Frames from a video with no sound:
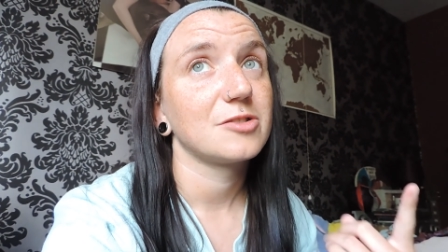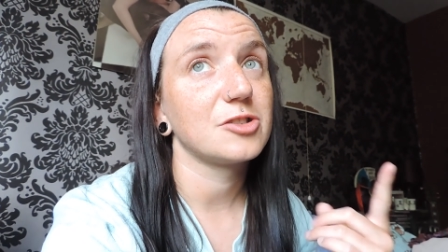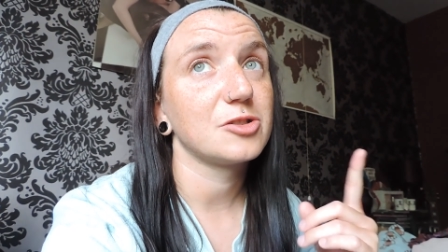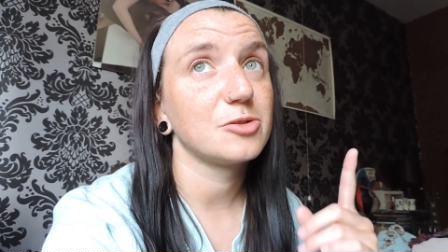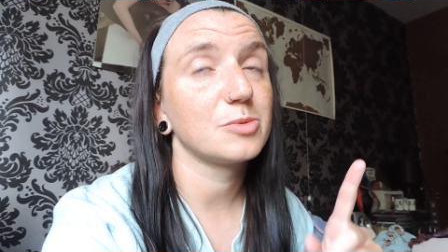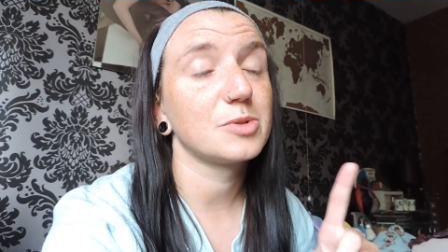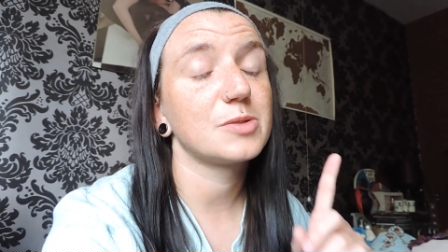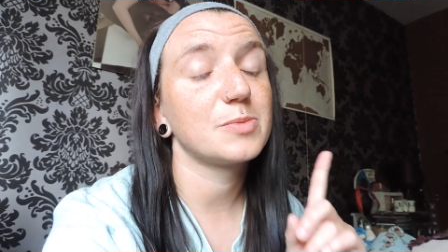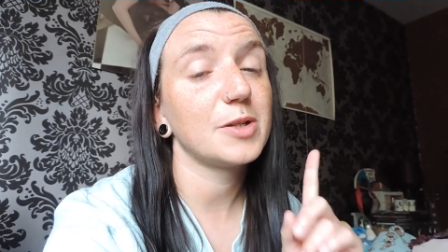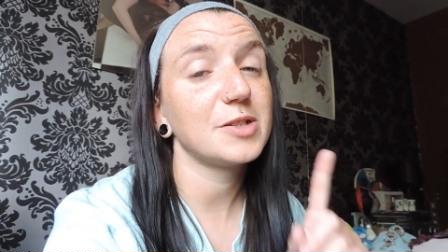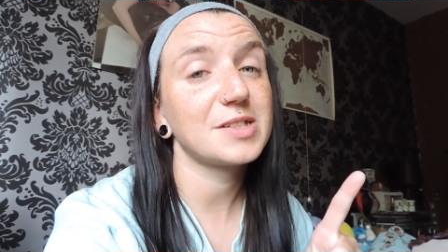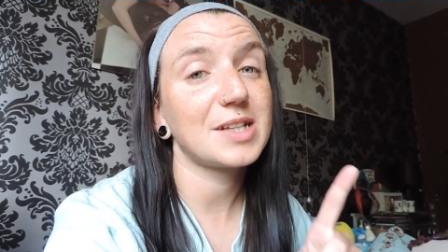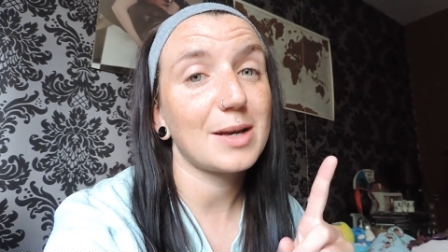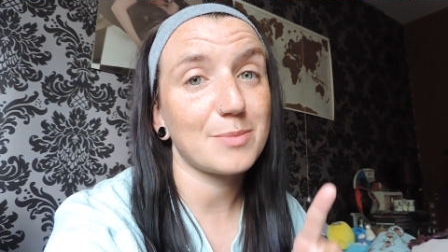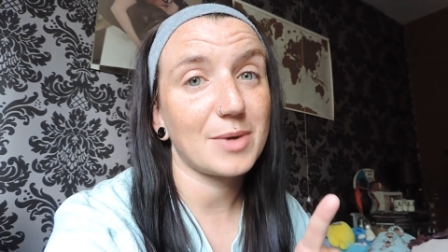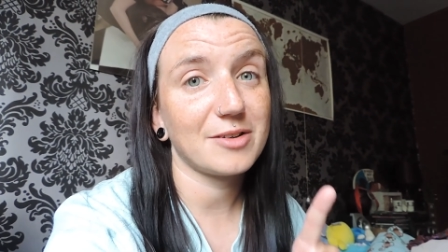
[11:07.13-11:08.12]
so she was
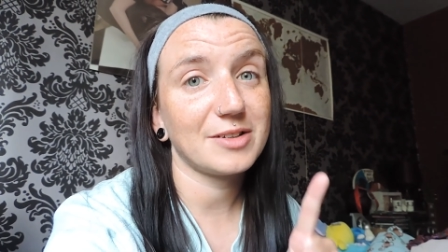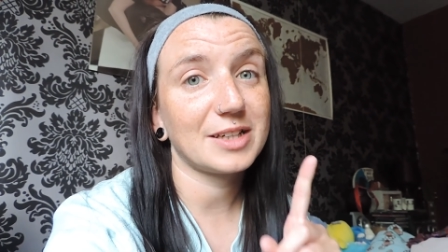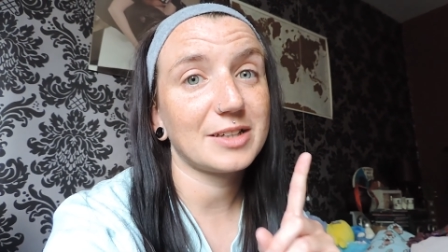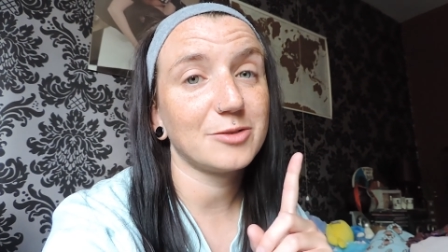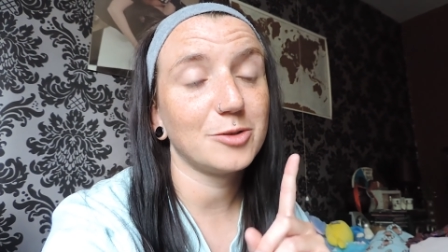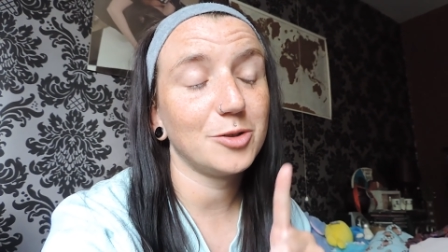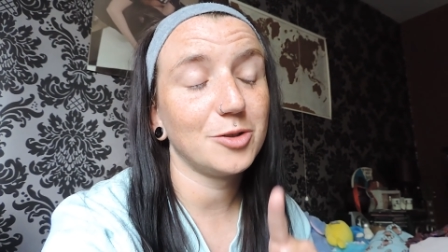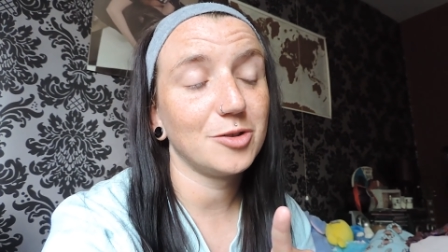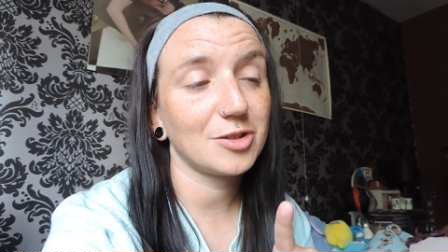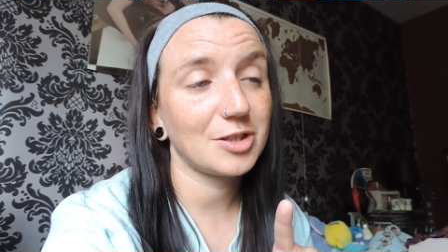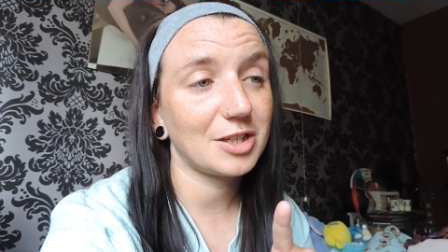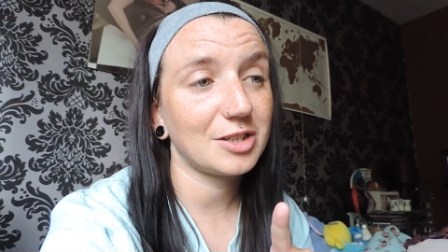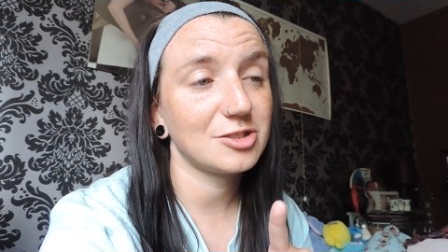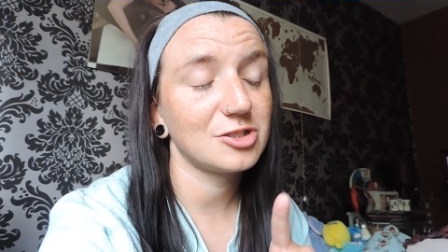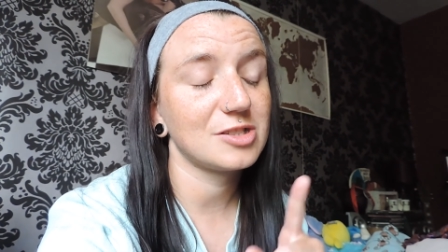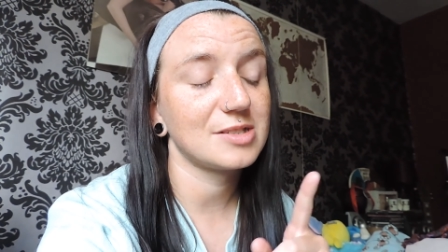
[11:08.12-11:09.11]
supposed to get married in
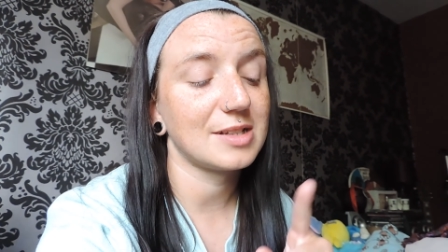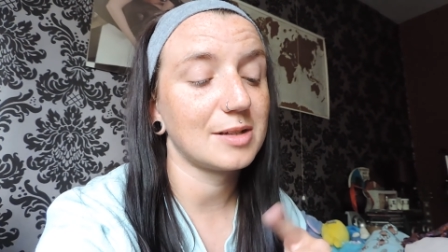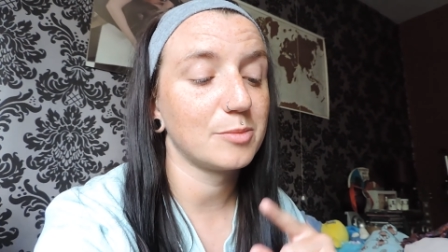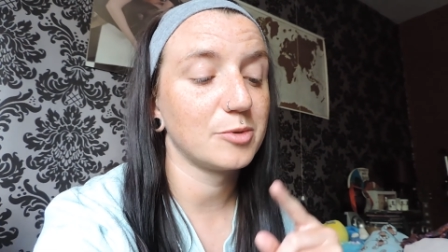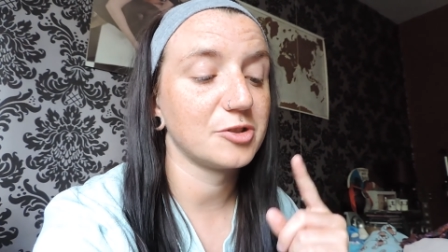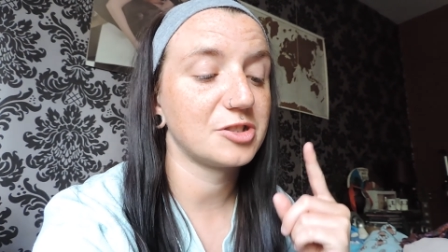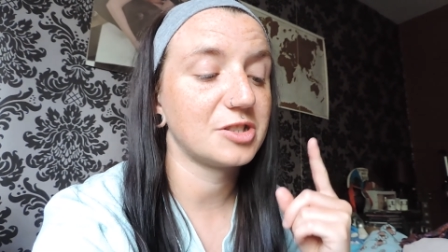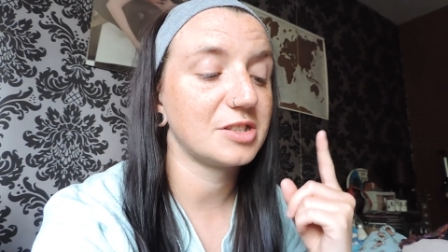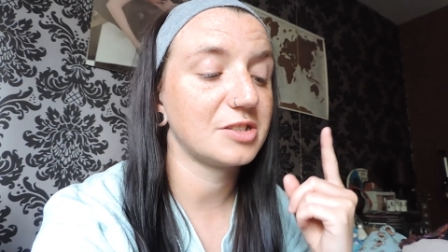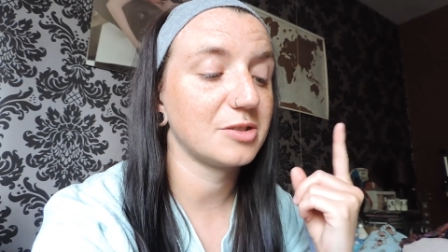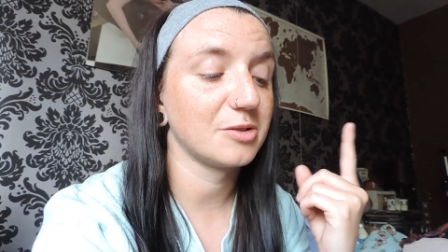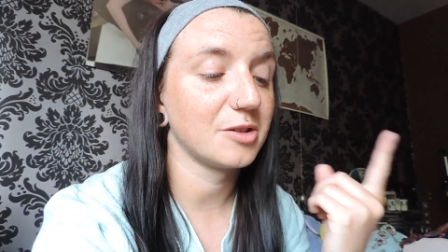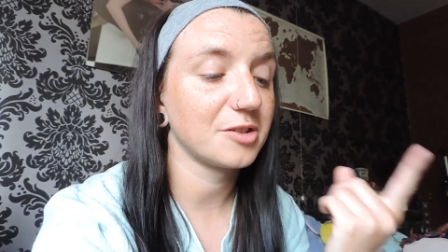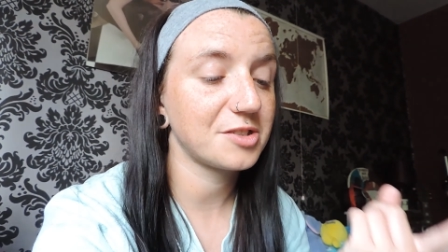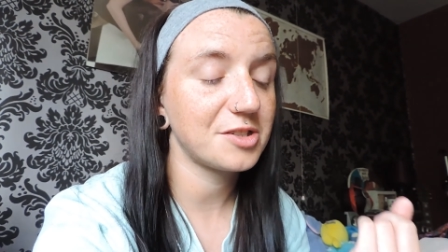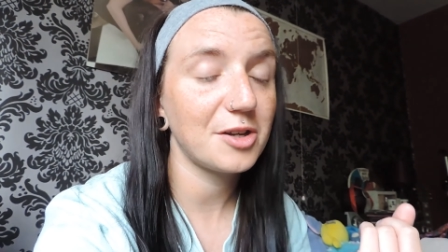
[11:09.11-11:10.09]
August, she's now pushed it
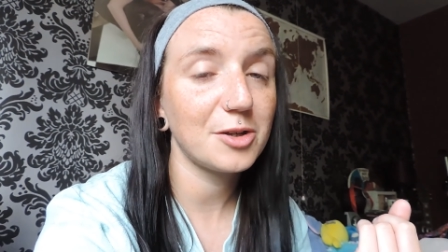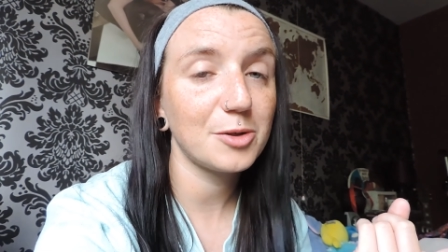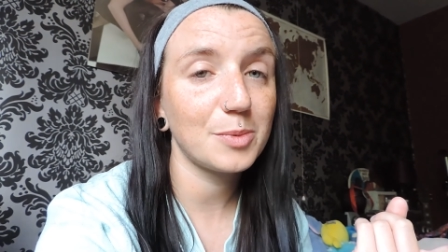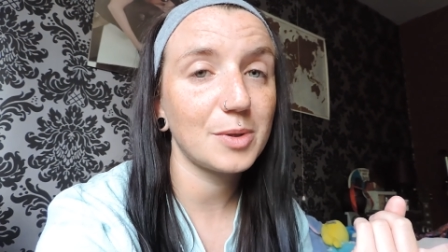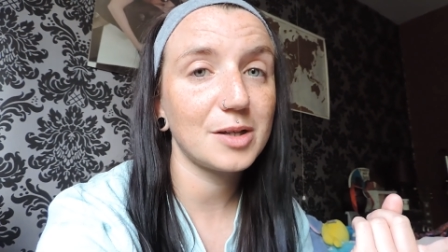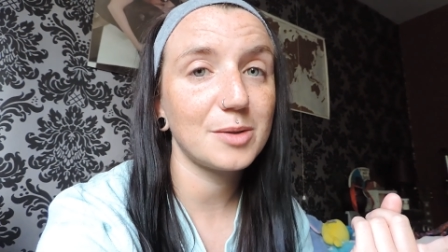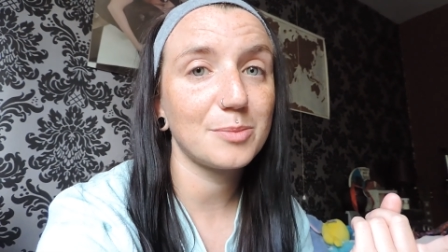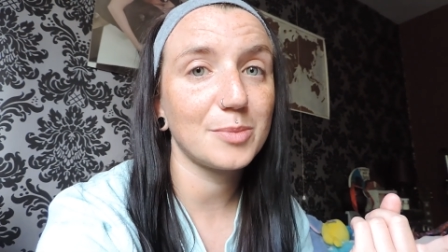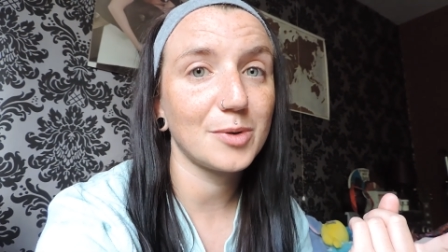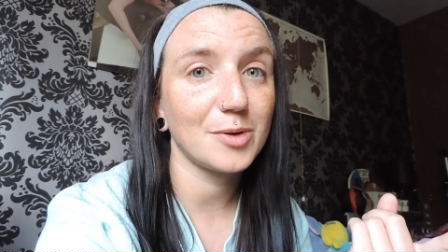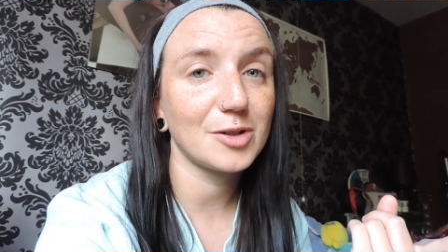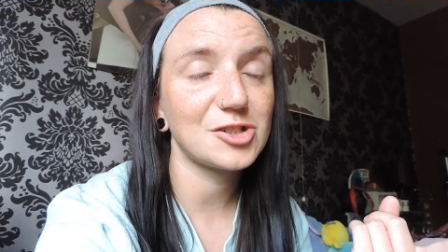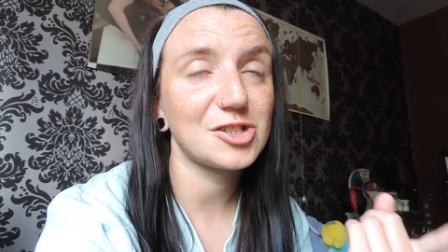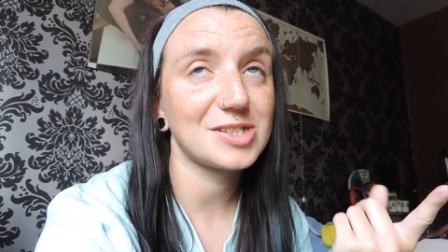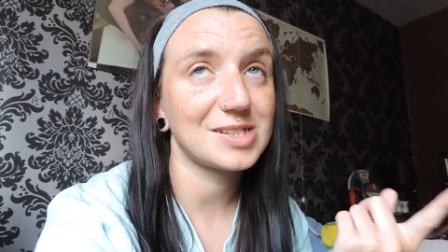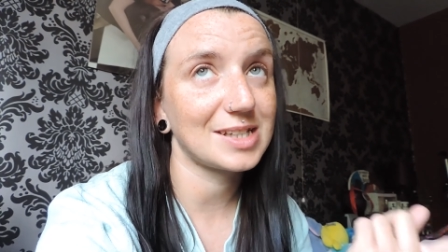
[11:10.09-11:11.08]
to October,
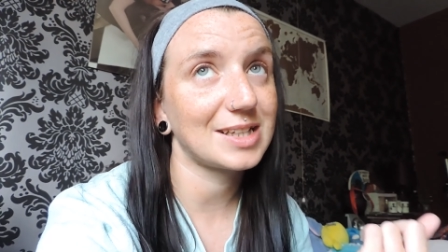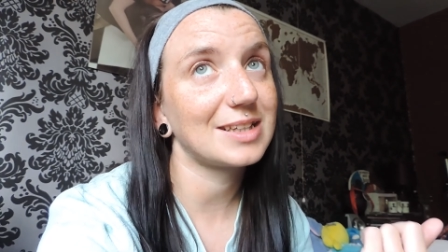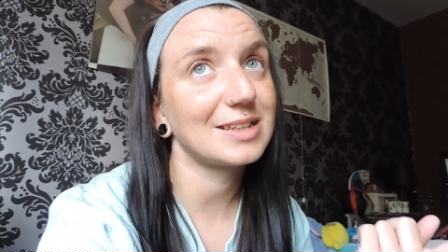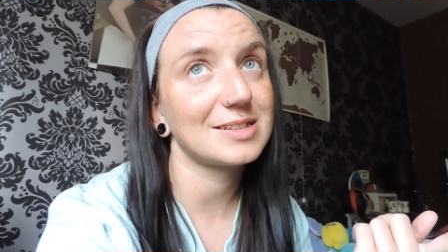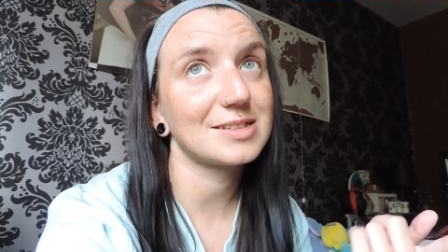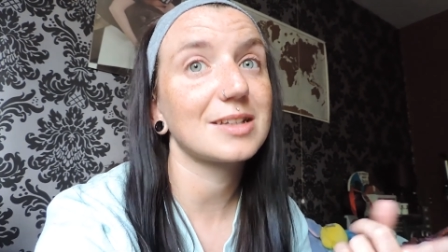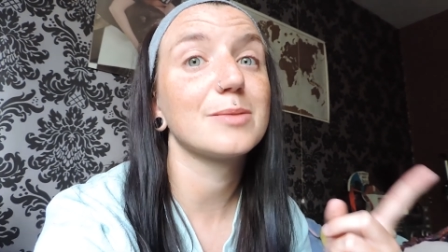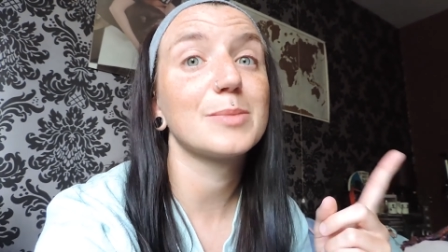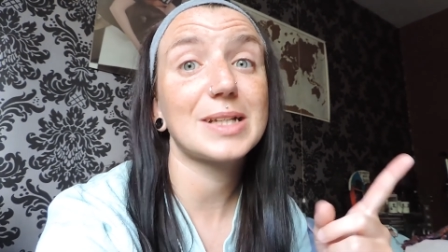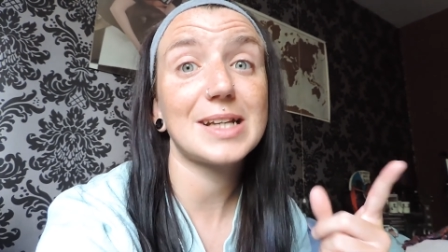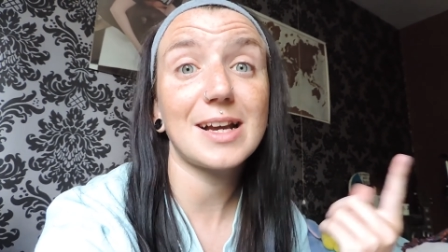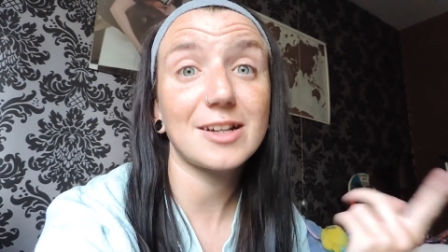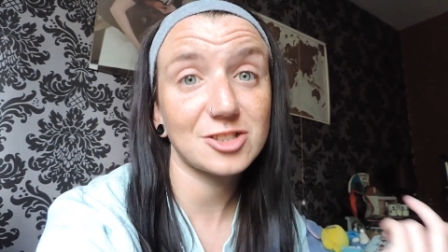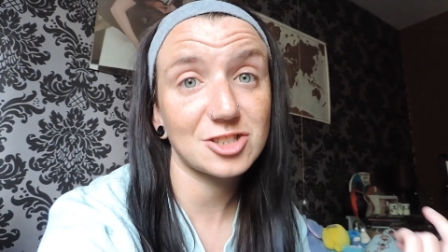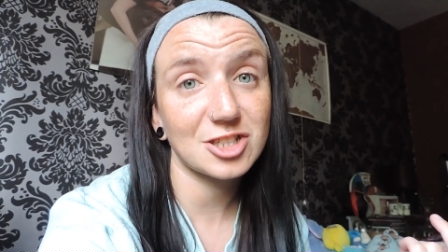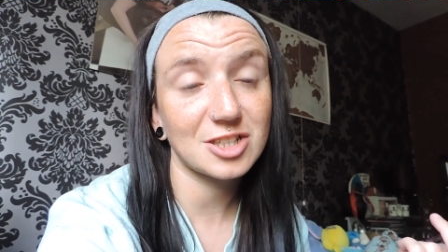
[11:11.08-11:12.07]
but she's thinking it's going to be
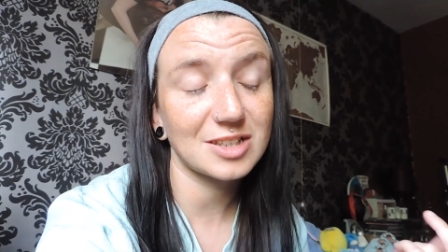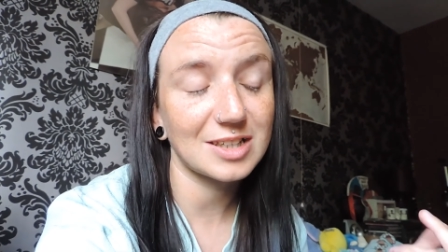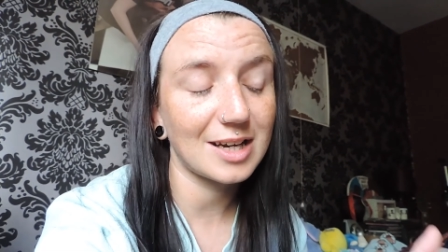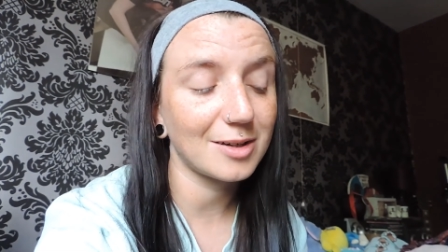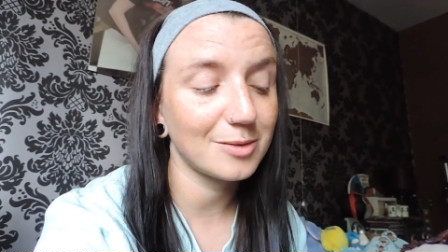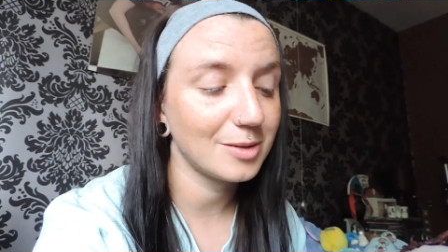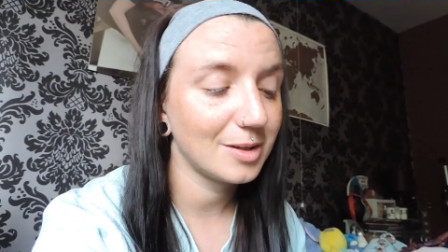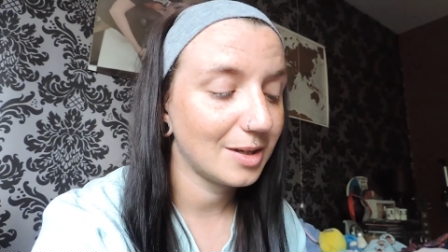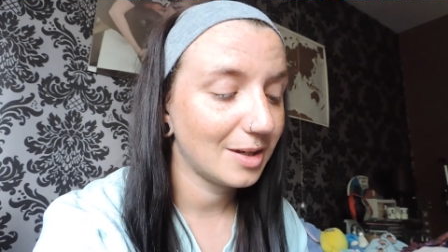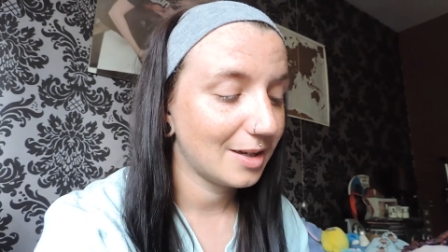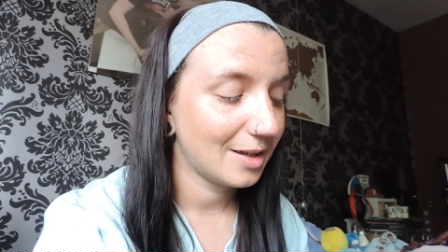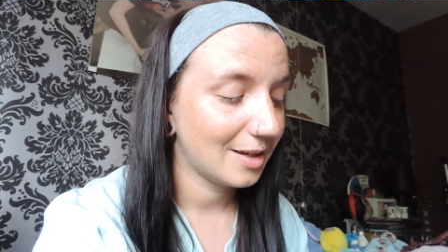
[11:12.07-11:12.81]
next year now.